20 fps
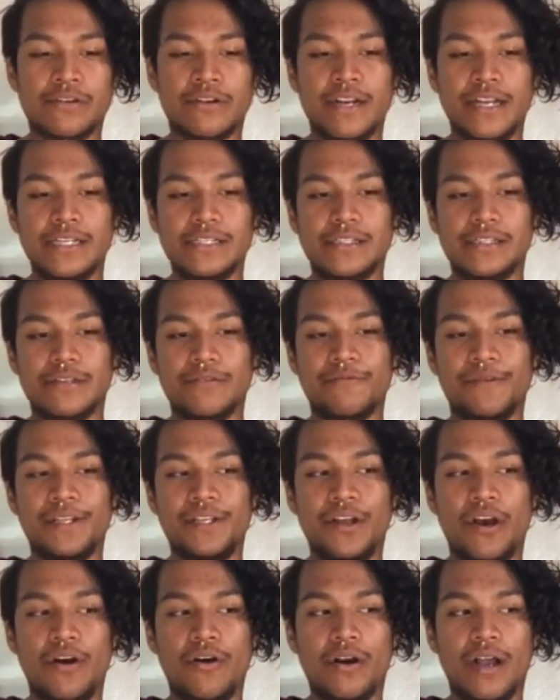crazy. We
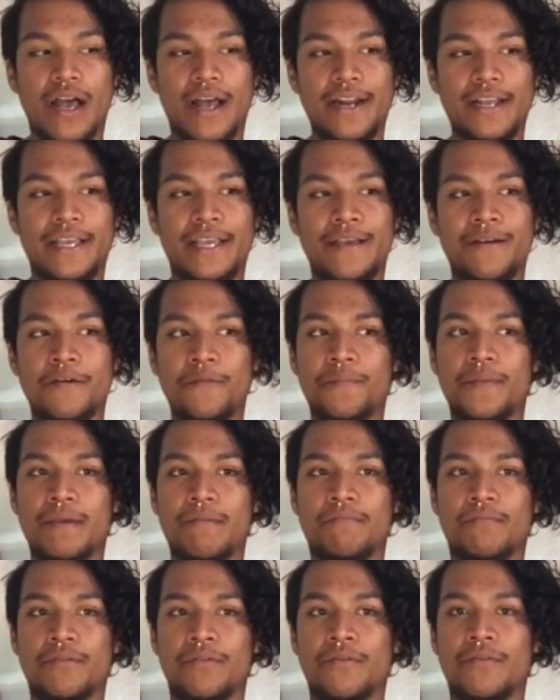don't gotta kill
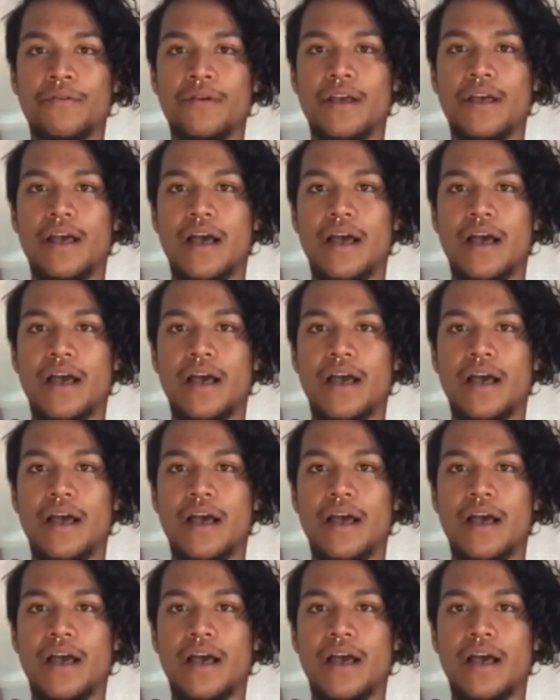people.